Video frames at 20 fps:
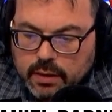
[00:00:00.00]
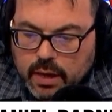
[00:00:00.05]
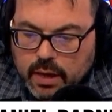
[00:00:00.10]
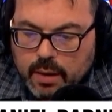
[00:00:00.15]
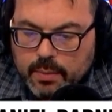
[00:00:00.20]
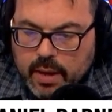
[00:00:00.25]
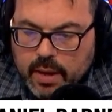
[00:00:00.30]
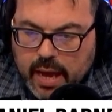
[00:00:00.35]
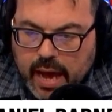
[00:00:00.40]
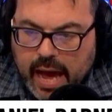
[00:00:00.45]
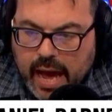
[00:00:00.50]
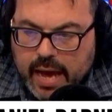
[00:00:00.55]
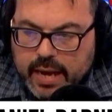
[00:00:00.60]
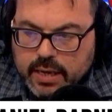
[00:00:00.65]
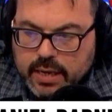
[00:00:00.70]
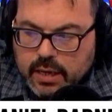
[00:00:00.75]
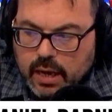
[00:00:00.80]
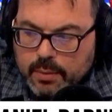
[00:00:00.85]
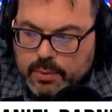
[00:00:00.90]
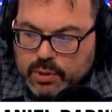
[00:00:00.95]
Yeah,
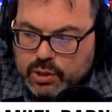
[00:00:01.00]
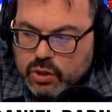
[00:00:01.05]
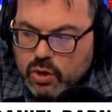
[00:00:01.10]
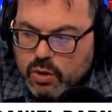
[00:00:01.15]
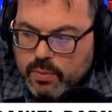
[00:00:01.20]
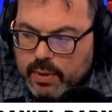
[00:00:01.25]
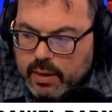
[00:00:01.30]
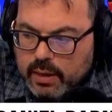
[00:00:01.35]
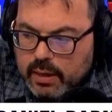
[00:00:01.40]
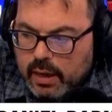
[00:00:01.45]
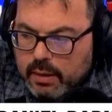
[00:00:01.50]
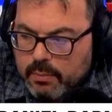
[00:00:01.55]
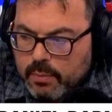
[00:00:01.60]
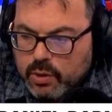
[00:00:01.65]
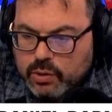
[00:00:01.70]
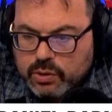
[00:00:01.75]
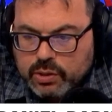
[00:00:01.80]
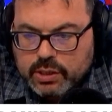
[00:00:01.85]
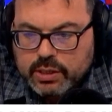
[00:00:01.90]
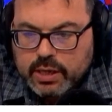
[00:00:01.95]
and I'm assuming, like
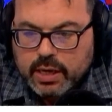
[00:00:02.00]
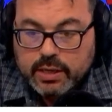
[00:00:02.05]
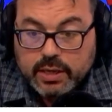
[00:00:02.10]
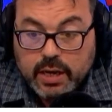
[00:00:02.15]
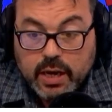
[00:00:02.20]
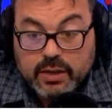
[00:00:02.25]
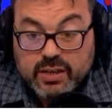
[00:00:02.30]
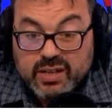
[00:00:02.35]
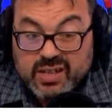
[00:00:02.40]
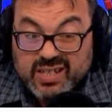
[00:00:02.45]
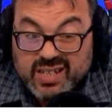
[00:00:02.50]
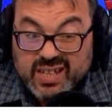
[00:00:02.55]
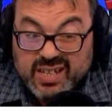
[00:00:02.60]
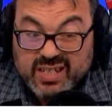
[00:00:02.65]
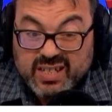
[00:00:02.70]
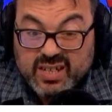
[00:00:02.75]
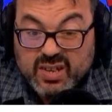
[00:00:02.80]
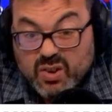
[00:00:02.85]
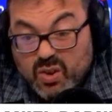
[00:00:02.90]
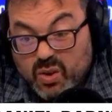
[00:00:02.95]
most estate agents,
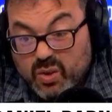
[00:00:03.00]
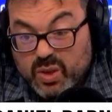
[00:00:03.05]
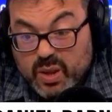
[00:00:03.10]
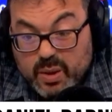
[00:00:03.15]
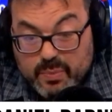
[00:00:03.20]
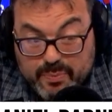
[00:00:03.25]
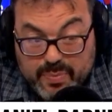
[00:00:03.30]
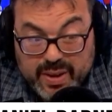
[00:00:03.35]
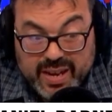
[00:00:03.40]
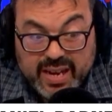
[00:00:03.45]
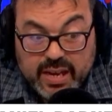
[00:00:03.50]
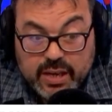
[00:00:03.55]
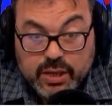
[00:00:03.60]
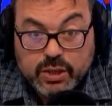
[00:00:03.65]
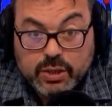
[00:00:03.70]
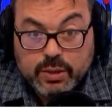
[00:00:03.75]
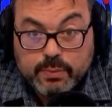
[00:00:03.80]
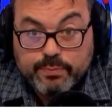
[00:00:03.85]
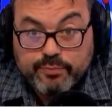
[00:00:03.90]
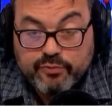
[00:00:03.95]
it's not the
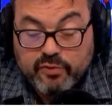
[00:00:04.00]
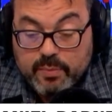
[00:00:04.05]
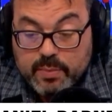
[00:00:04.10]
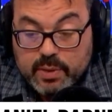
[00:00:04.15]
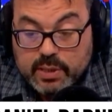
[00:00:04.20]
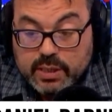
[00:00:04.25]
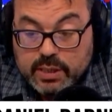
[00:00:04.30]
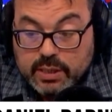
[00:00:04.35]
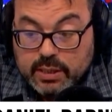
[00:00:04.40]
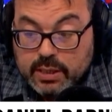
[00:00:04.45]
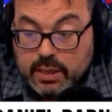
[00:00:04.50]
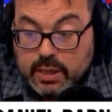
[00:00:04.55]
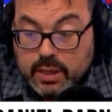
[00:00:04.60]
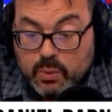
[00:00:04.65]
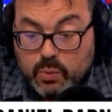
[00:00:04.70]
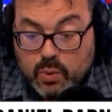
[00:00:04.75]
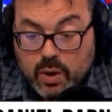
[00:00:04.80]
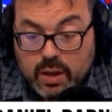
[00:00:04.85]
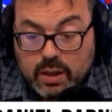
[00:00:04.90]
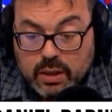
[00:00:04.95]
biggest premises
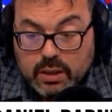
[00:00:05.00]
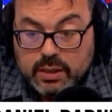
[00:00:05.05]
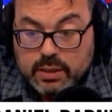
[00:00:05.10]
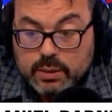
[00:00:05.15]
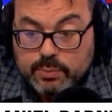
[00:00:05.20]
in the world.